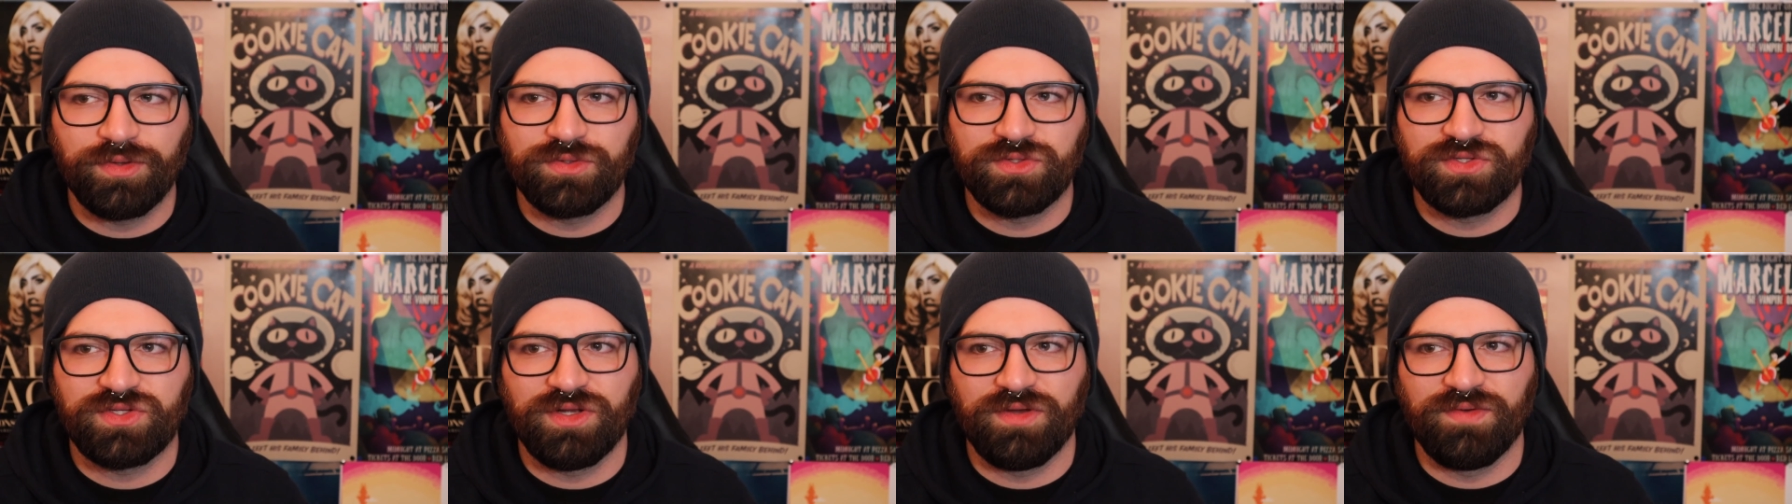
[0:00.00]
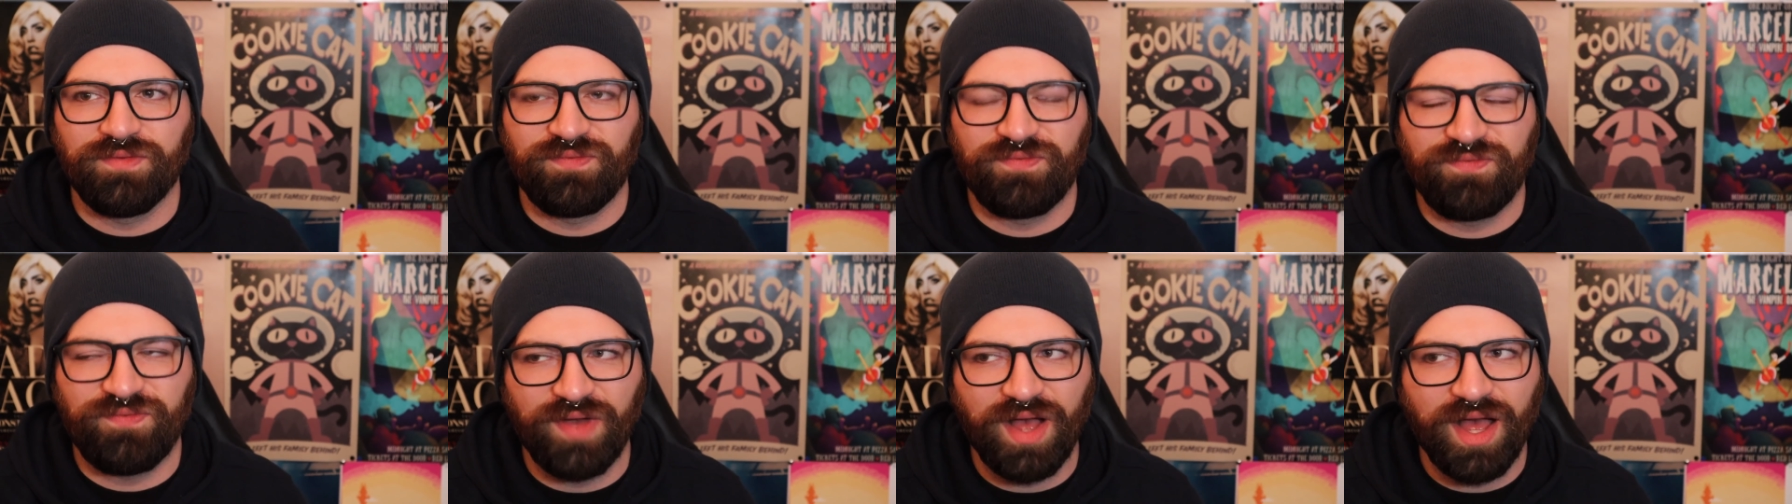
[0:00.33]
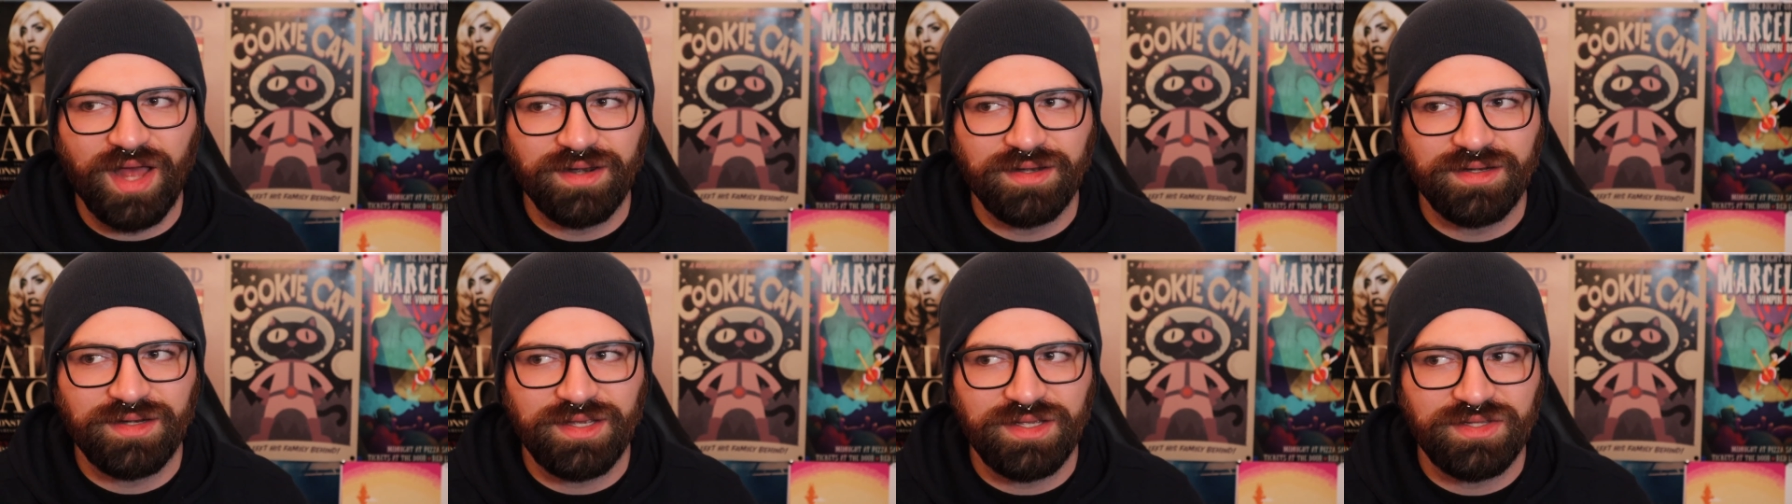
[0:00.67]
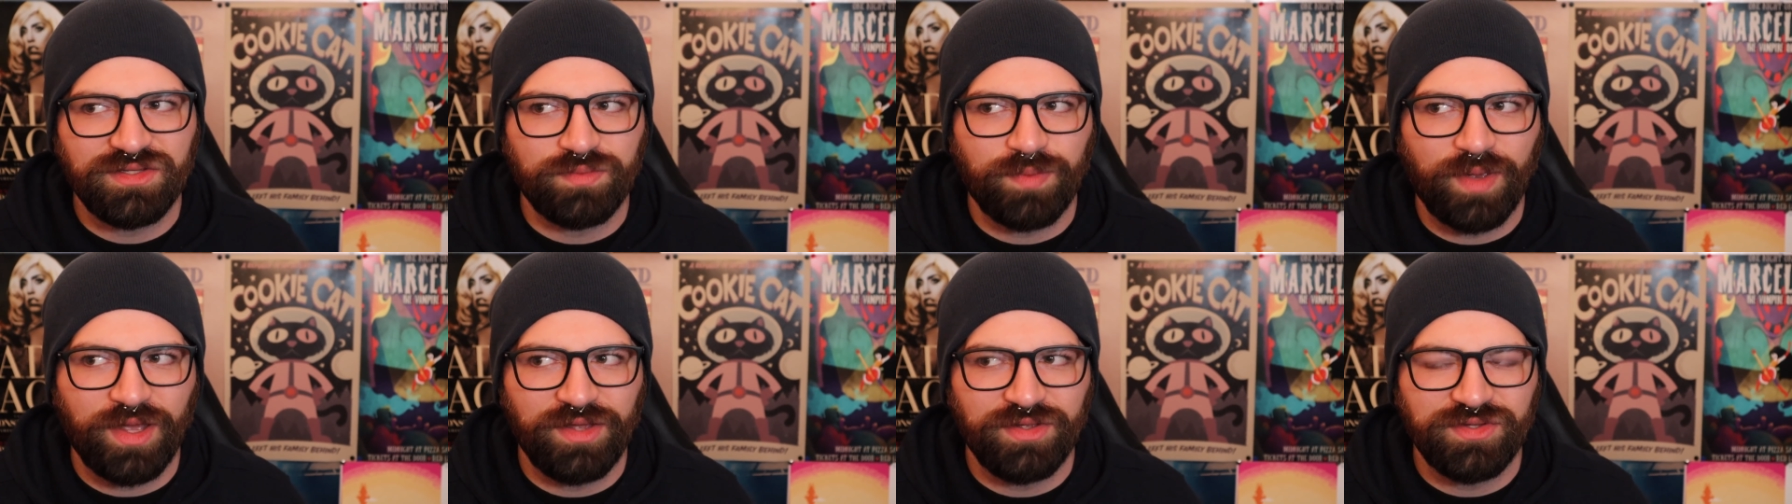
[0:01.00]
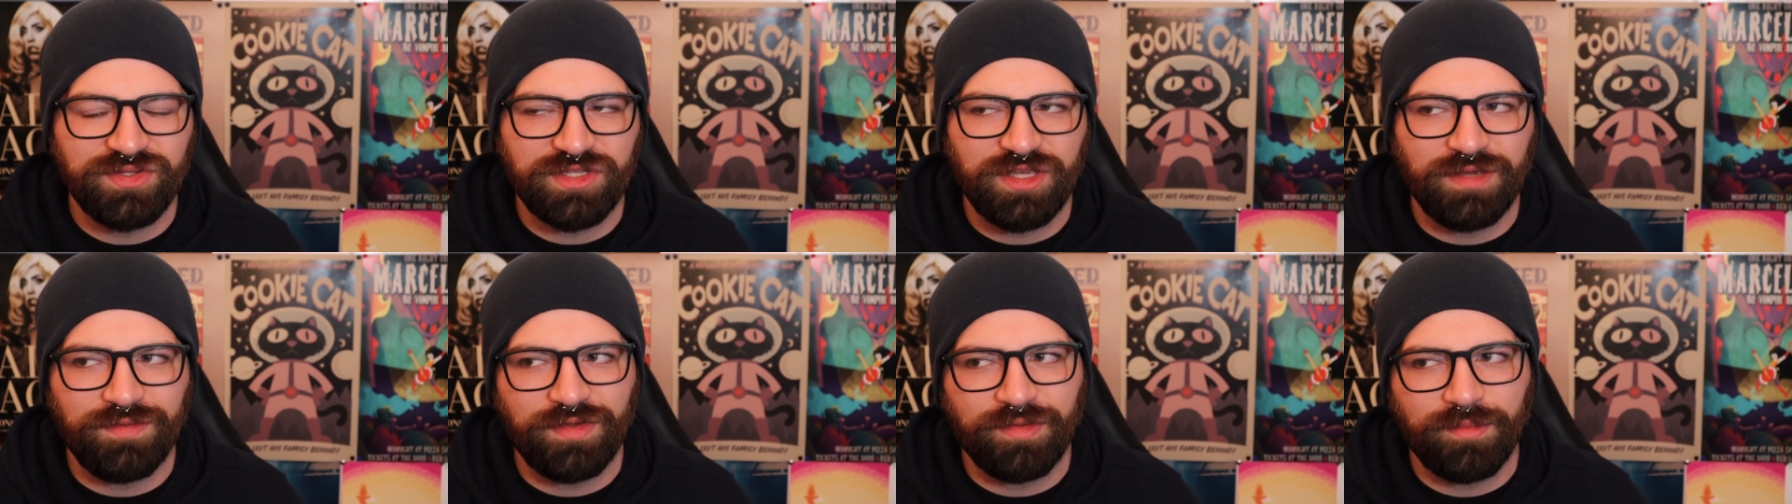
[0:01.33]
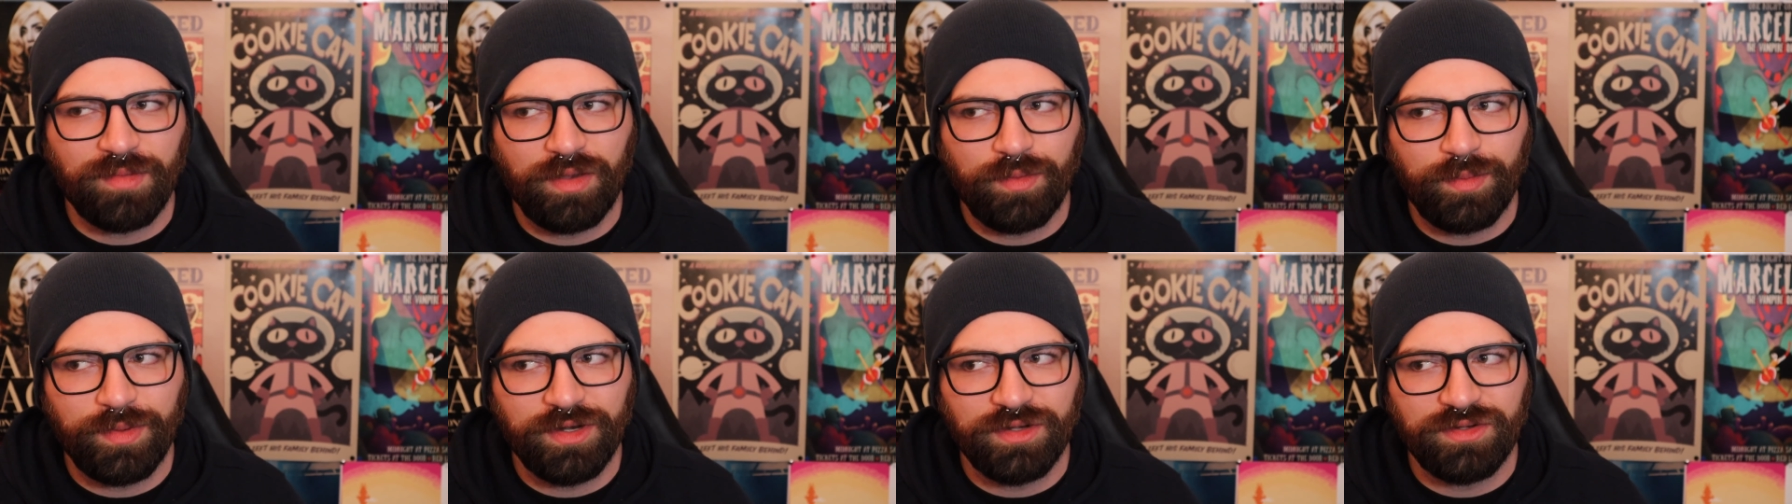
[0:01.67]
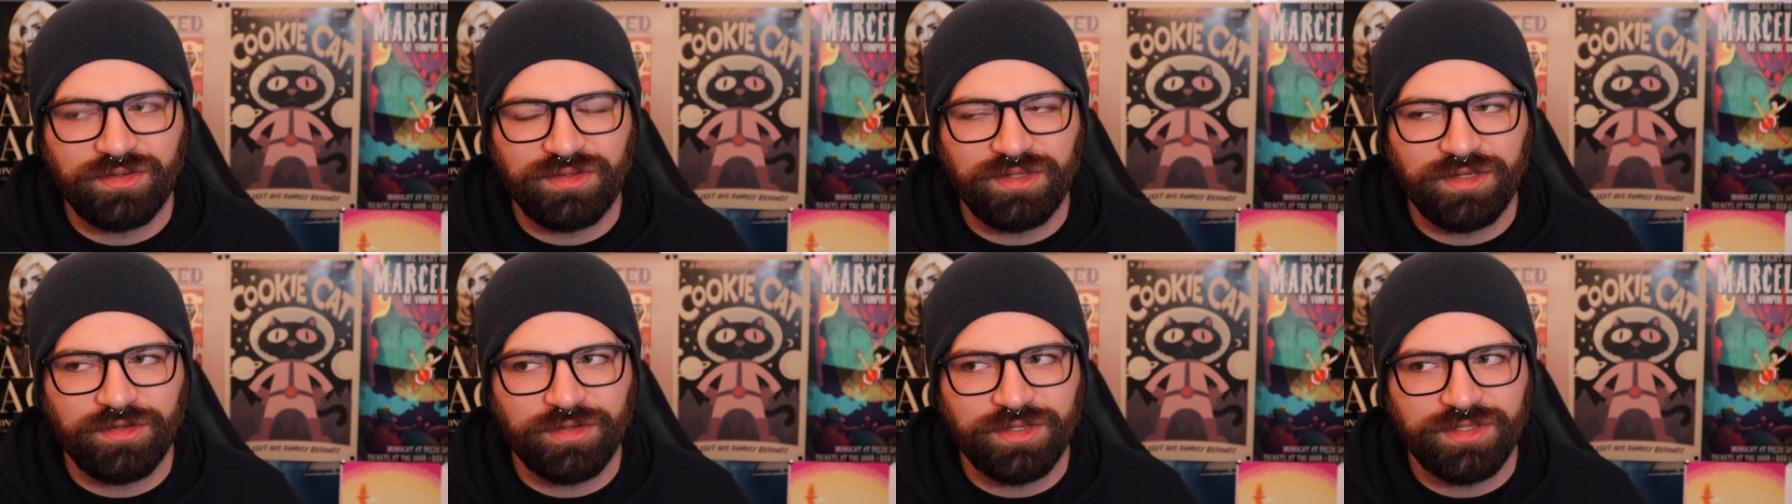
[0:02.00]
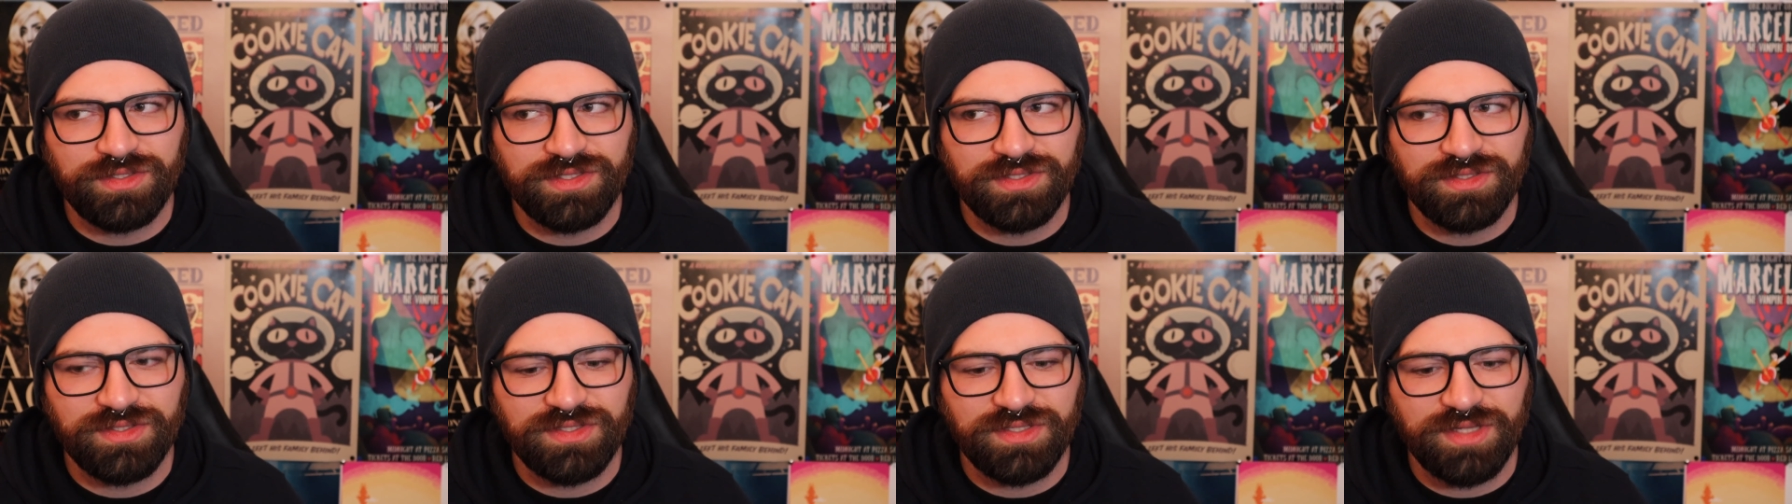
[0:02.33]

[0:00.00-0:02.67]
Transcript: they're still fun, as well as giving my weird theories and